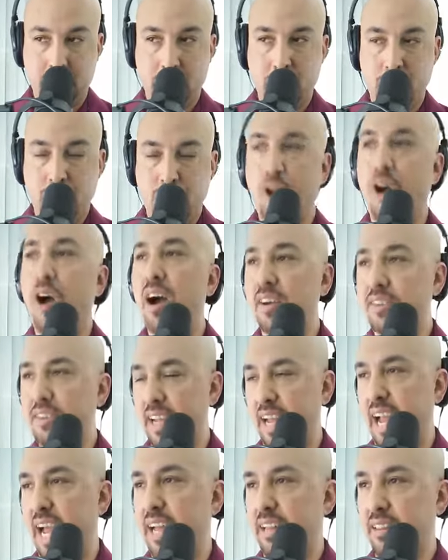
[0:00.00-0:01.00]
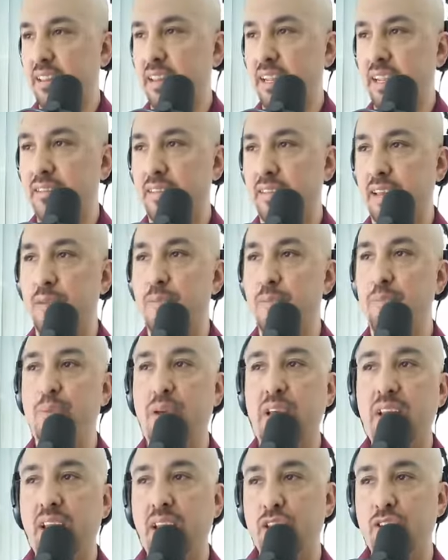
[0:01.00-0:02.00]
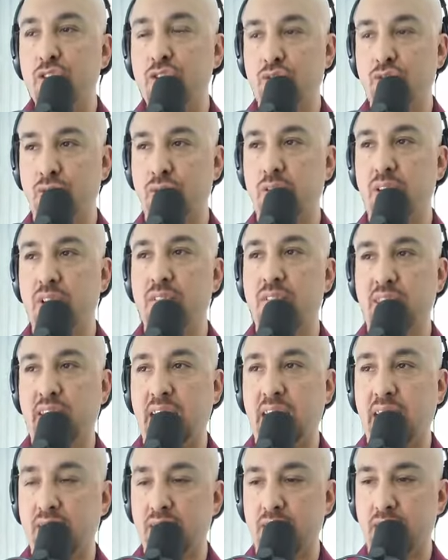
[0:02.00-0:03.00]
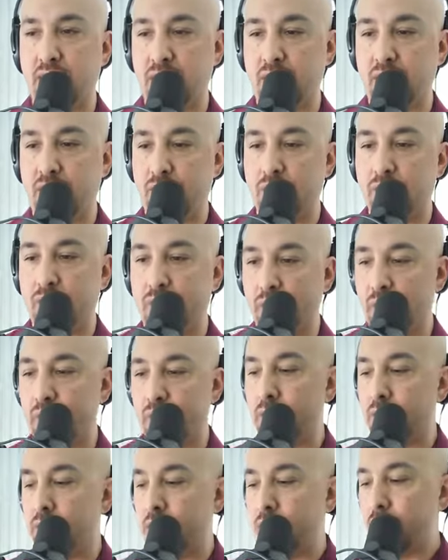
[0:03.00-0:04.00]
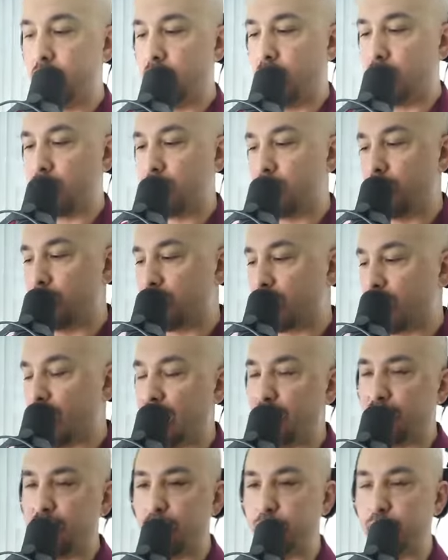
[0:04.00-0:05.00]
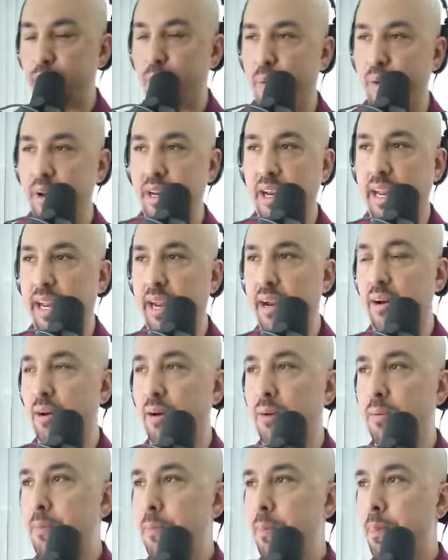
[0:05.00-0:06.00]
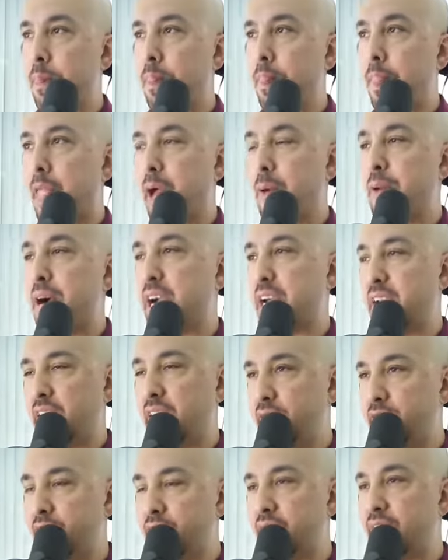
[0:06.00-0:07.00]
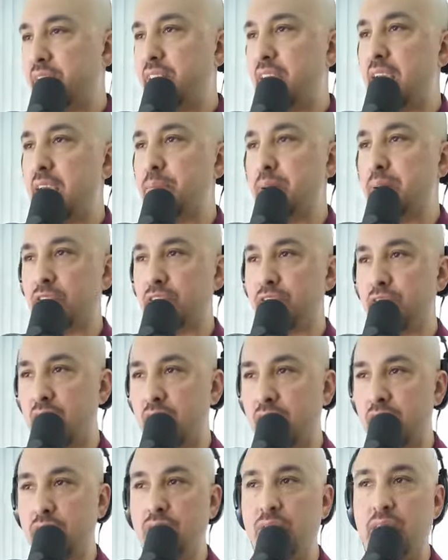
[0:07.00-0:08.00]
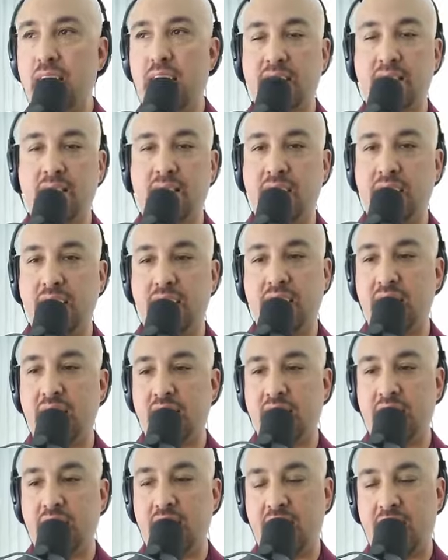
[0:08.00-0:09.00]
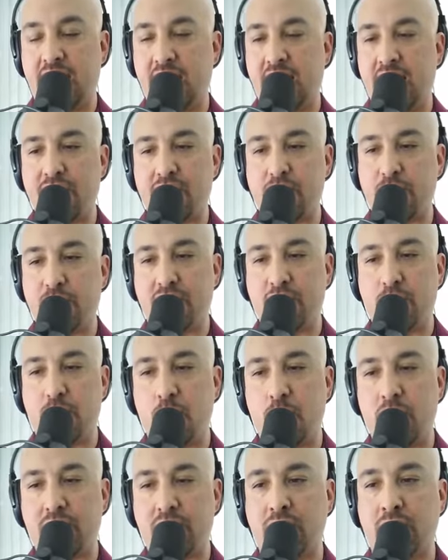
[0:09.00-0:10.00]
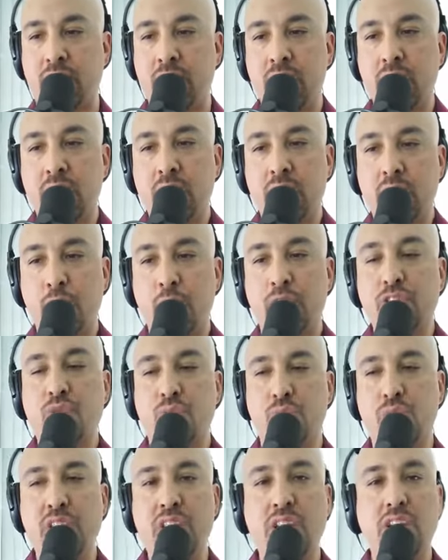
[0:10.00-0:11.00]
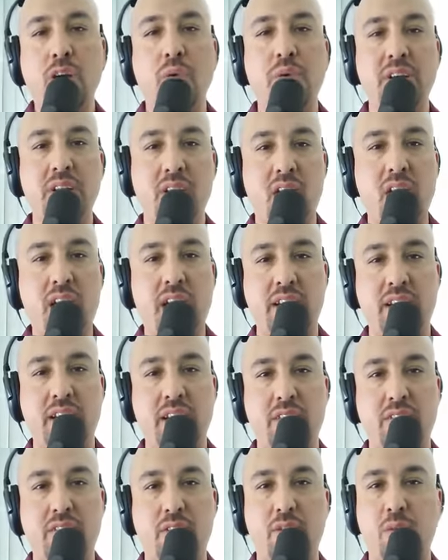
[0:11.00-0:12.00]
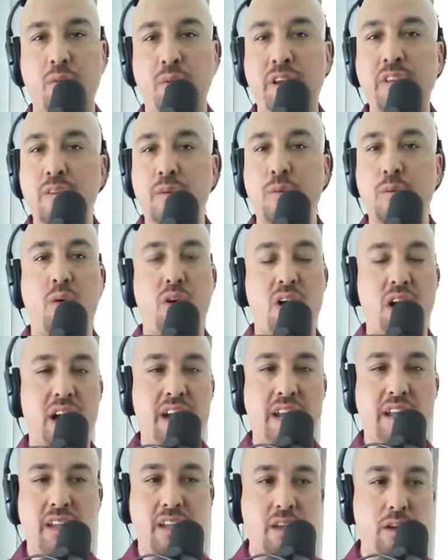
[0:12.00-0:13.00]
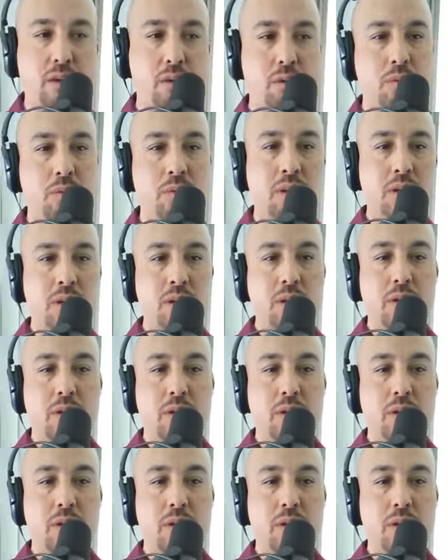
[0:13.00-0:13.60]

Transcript: talked to athletes that have been injured in seasons. I'll give you a good, a good case in point here. I'm not going to use his name, but I was talking to an athlete and, and I asked him, I said, well, what's, what's really going on? You know, is there a reason why you